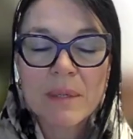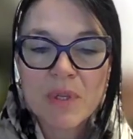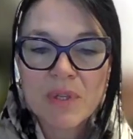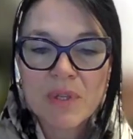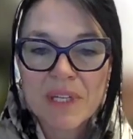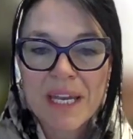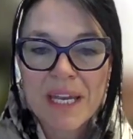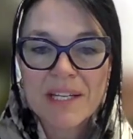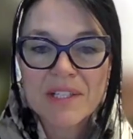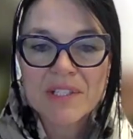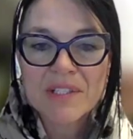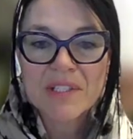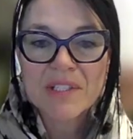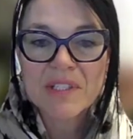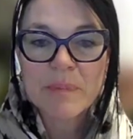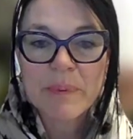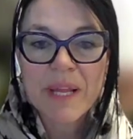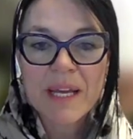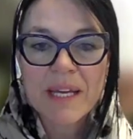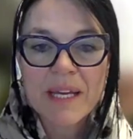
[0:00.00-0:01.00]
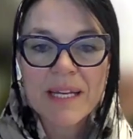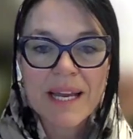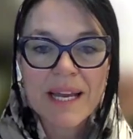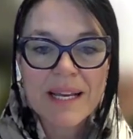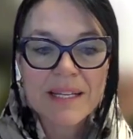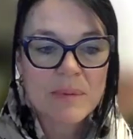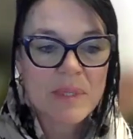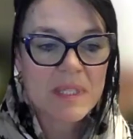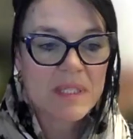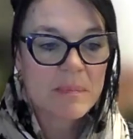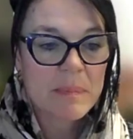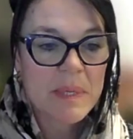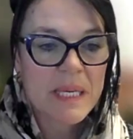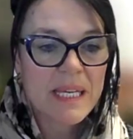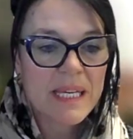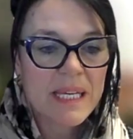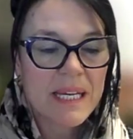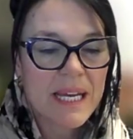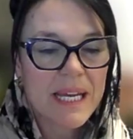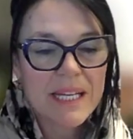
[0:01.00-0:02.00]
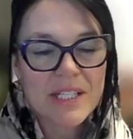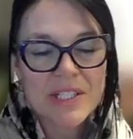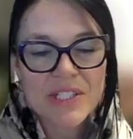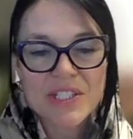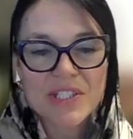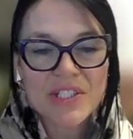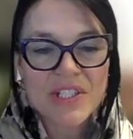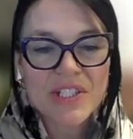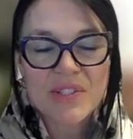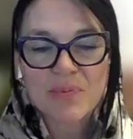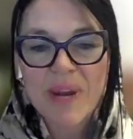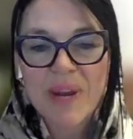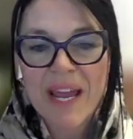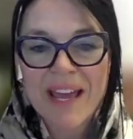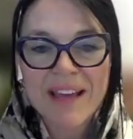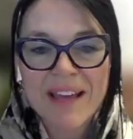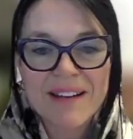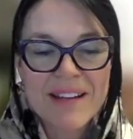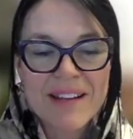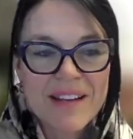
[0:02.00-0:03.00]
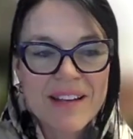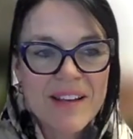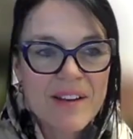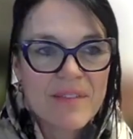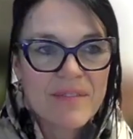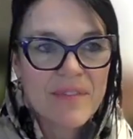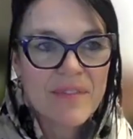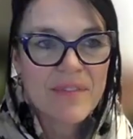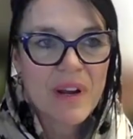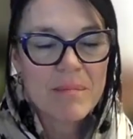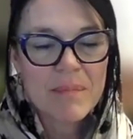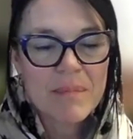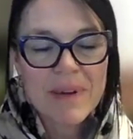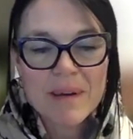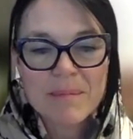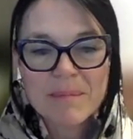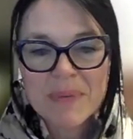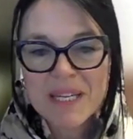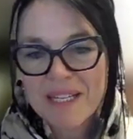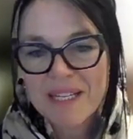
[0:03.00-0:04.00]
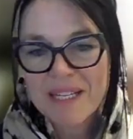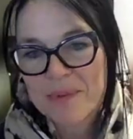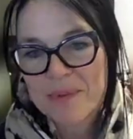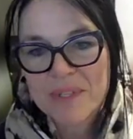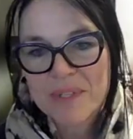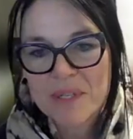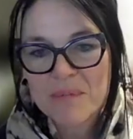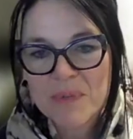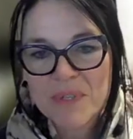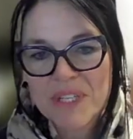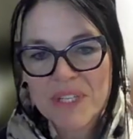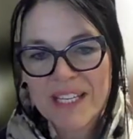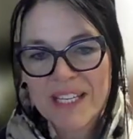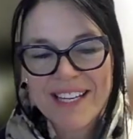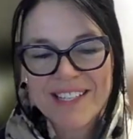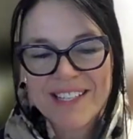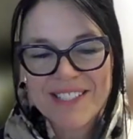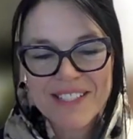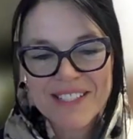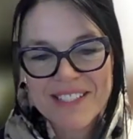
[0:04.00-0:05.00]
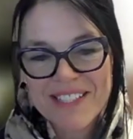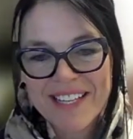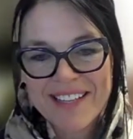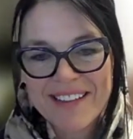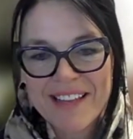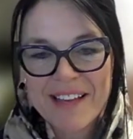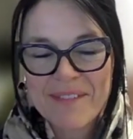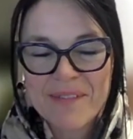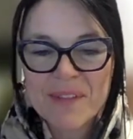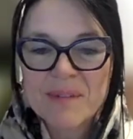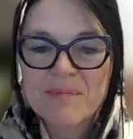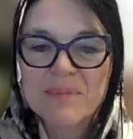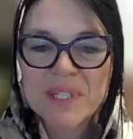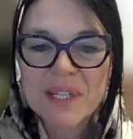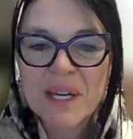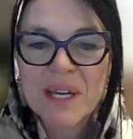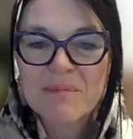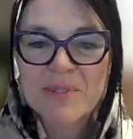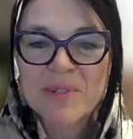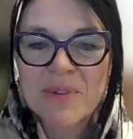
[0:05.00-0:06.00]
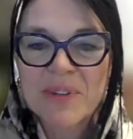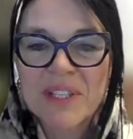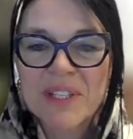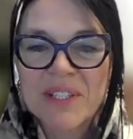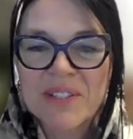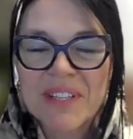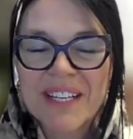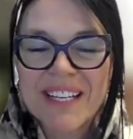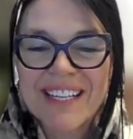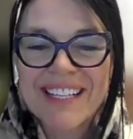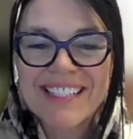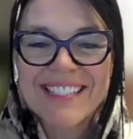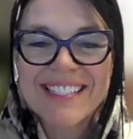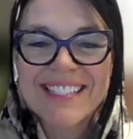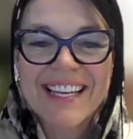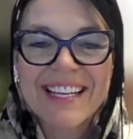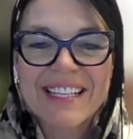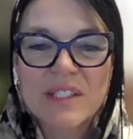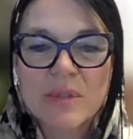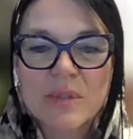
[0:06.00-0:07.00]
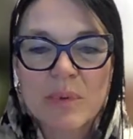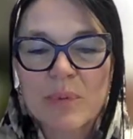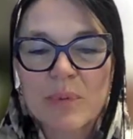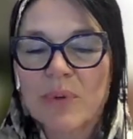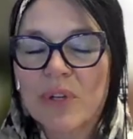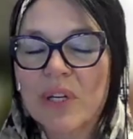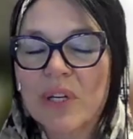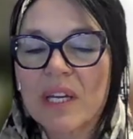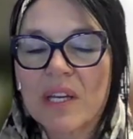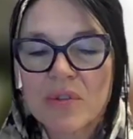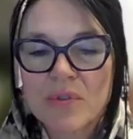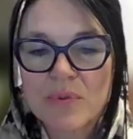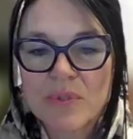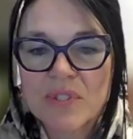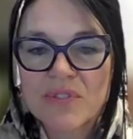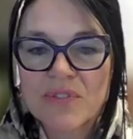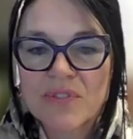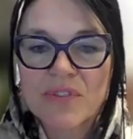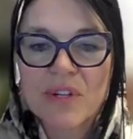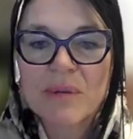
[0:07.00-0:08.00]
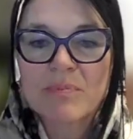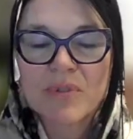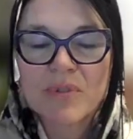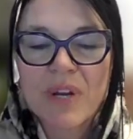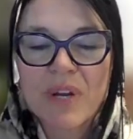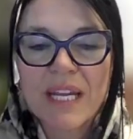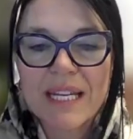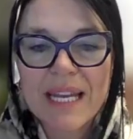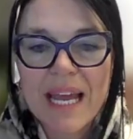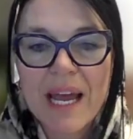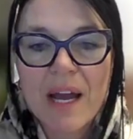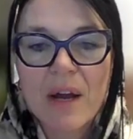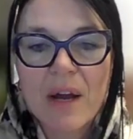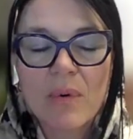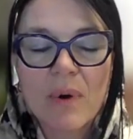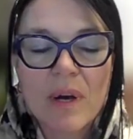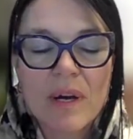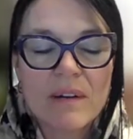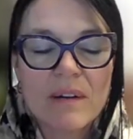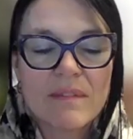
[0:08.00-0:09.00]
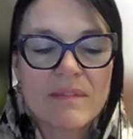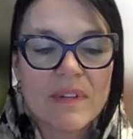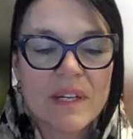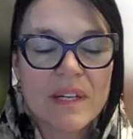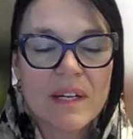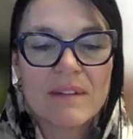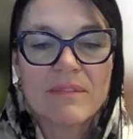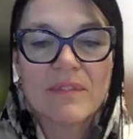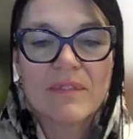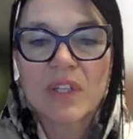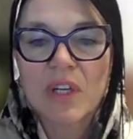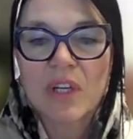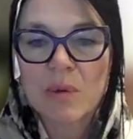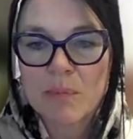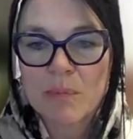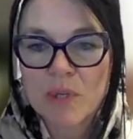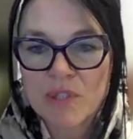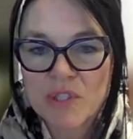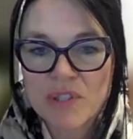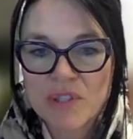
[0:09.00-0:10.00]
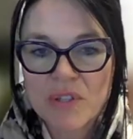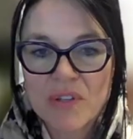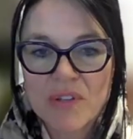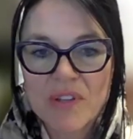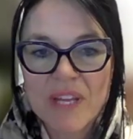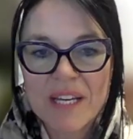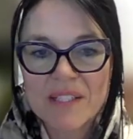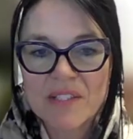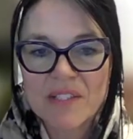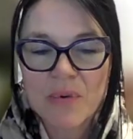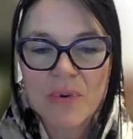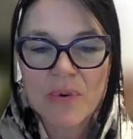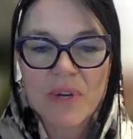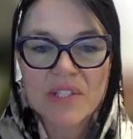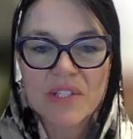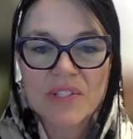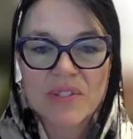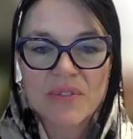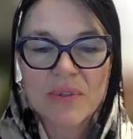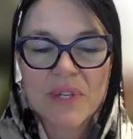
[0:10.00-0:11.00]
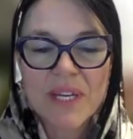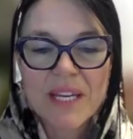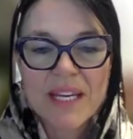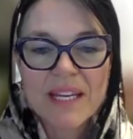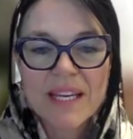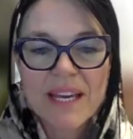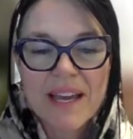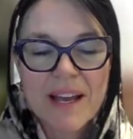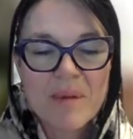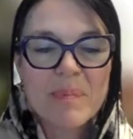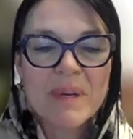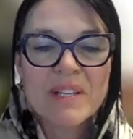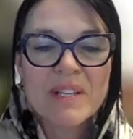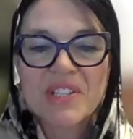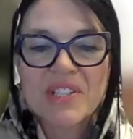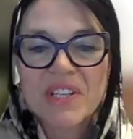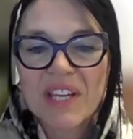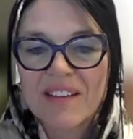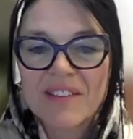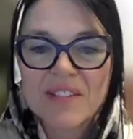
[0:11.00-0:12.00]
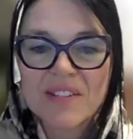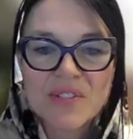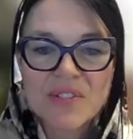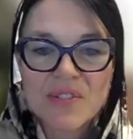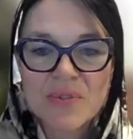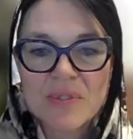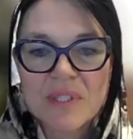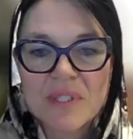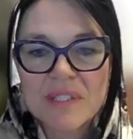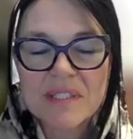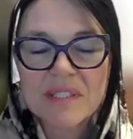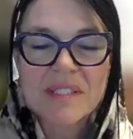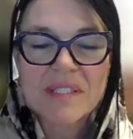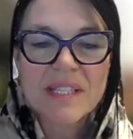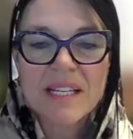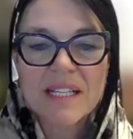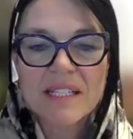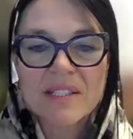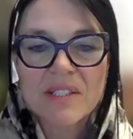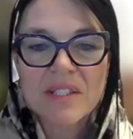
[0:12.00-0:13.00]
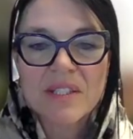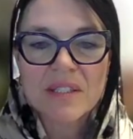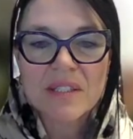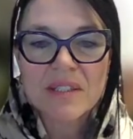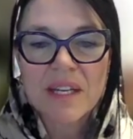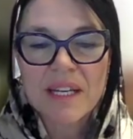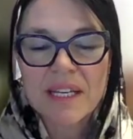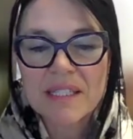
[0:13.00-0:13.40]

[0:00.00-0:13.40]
communications plan as we speak. I actually just ran from a meeting with communications. I left them to come join you guys, and we're working through a script right now of a commercial that's going to help educate the students and